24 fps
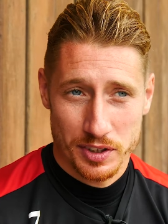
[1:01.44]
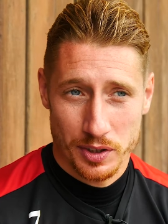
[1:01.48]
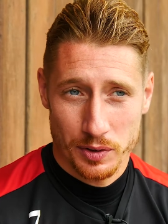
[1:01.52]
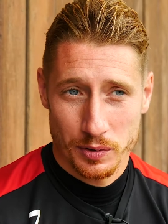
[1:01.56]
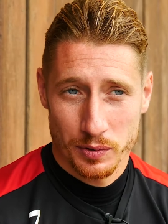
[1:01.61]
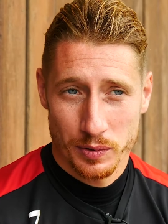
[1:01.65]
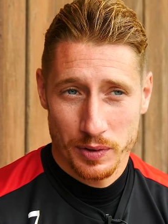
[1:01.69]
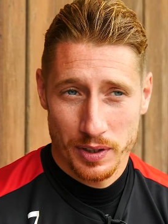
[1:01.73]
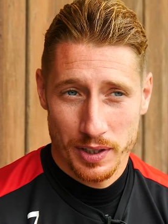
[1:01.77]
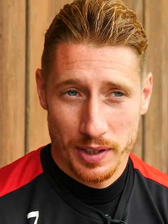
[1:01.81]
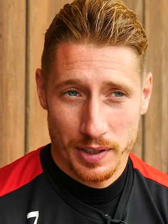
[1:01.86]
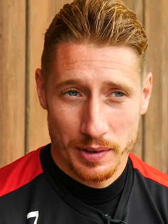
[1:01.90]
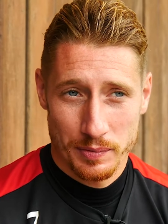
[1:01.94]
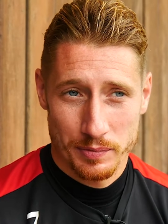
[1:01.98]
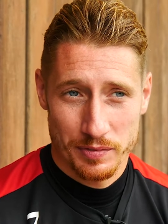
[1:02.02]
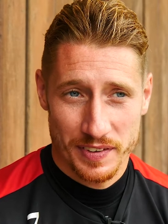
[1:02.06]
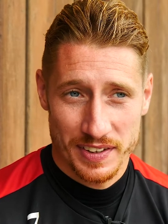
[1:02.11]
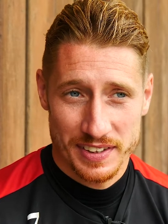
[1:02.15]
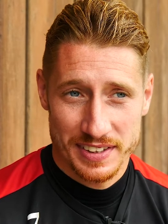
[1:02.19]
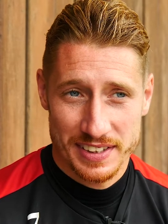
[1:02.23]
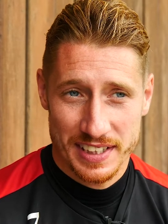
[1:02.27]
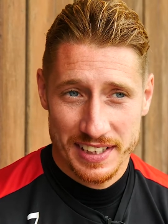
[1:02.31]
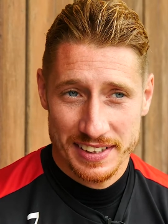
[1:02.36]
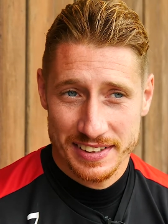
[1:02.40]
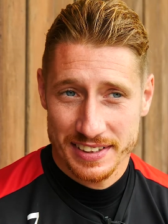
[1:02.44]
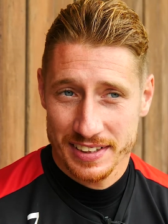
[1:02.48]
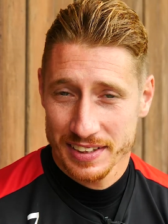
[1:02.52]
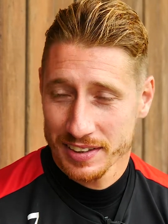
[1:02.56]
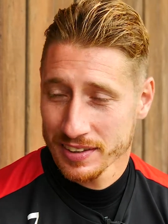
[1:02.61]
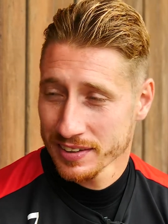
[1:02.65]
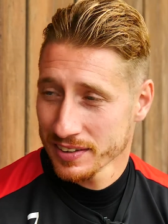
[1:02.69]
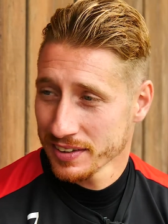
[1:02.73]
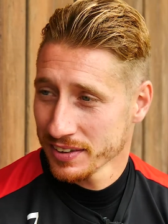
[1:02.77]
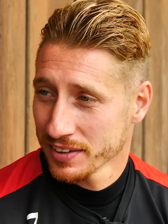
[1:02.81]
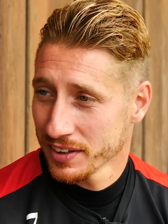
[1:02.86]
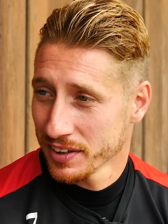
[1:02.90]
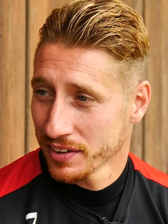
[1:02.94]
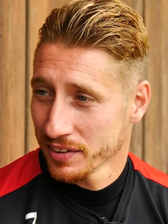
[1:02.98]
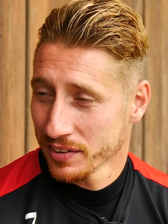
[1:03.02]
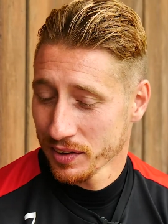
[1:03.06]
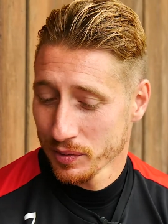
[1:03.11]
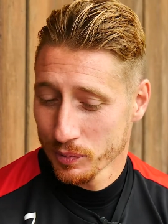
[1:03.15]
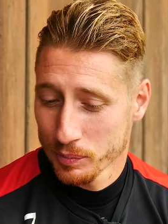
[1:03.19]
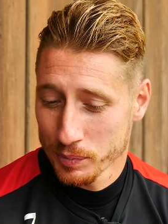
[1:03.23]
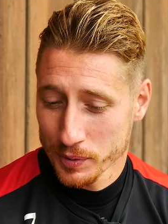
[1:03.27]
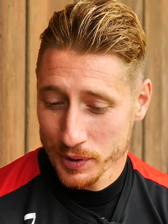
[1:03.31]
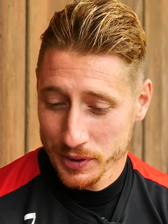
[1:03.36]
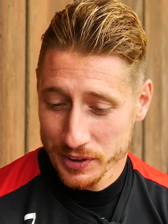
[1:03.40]
So, fantastic,
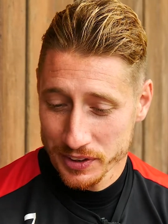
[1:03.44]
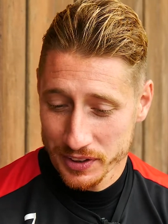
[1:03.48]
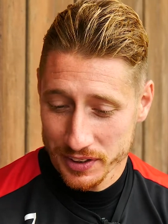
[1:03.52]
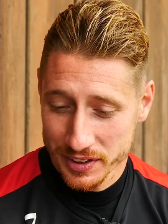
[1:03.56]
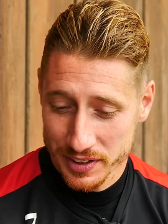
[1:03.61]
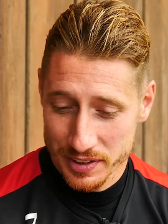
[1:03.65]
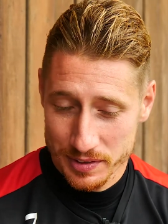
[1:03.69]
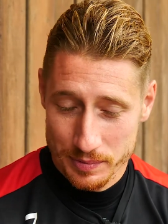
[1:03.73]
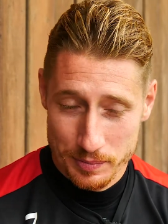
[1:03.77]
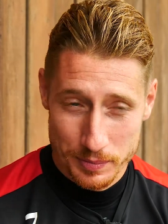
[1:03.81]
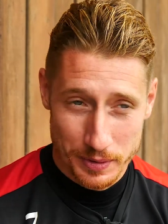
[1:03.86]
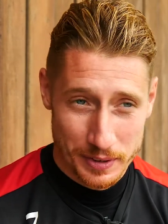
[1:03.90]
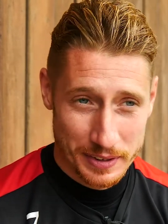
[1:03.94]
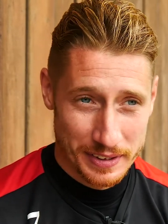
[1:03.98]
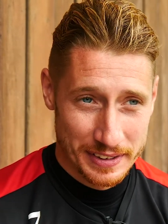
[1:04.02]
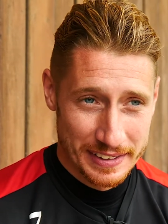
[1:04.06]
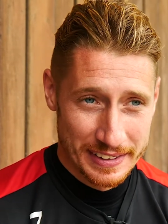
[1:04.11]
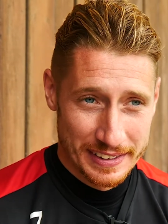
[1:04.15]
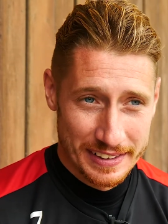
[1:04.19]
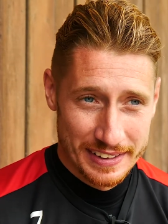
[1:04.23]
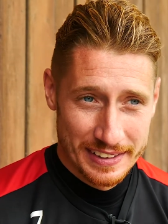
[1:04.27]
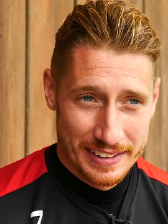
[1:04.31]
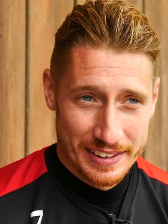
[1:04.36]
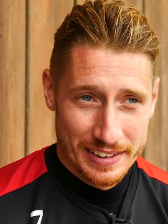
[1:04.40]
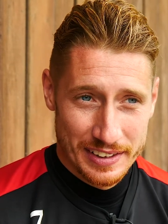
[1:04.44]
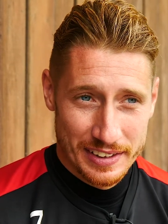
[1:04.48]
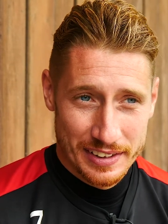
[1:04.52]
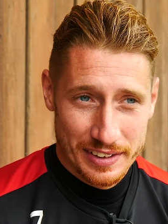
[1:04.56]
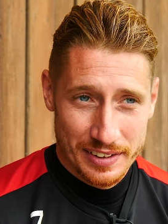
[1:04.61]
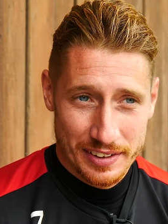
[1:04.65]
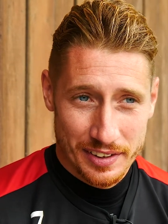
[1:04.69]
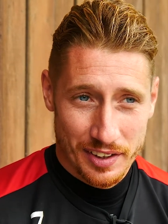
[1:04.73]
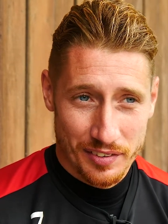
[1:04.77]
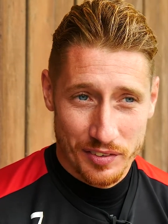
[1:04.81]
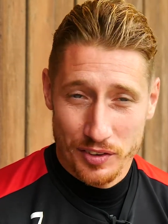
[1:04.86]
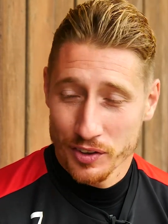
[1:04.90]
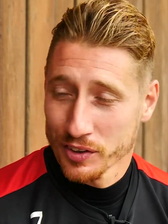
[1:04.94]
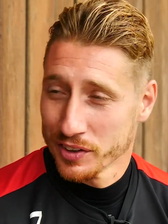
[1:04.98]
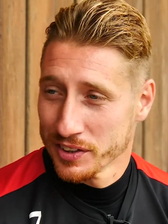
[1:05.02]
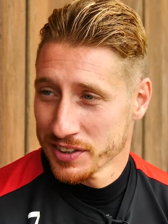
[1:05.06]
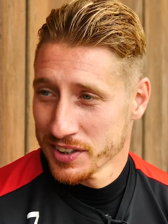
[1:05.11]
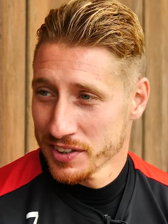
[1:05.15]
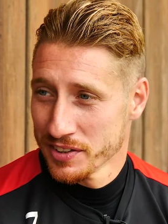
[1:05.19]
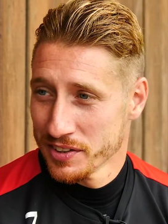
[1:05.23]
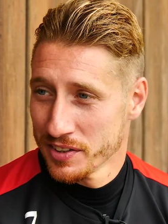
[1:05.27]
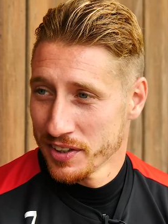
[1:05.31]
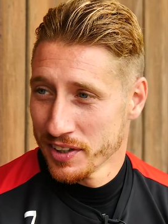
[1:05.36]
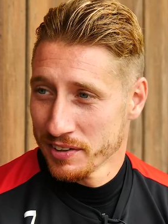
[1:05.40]
I appreciate it, but I've got to
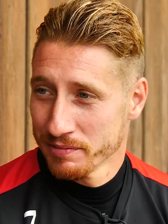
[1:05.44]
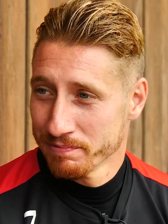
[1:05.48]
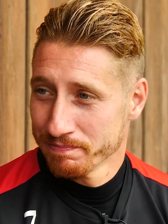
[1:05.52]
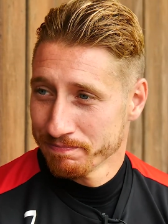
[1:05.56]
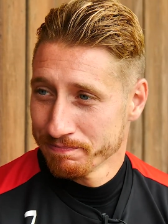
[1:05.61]
continue that.